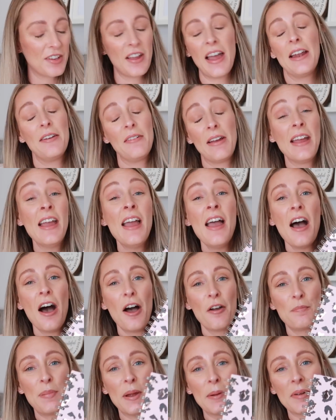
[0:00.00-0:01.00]
So anyway,
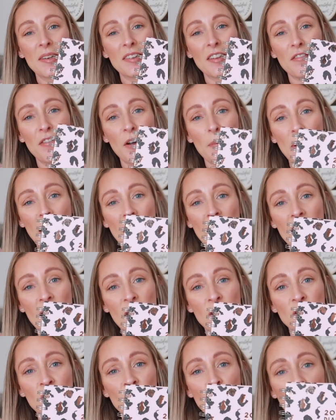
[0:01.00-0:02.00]
I picked myself up
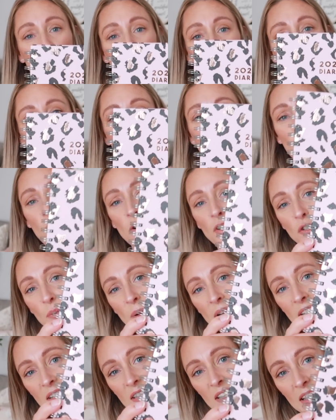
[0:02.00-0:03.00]
a new one for
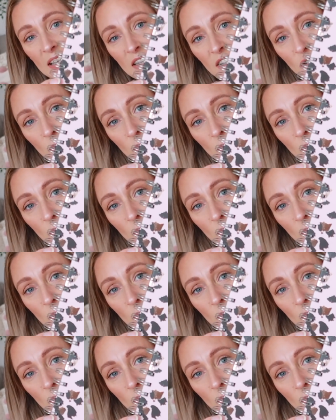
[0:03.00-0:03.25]
twenty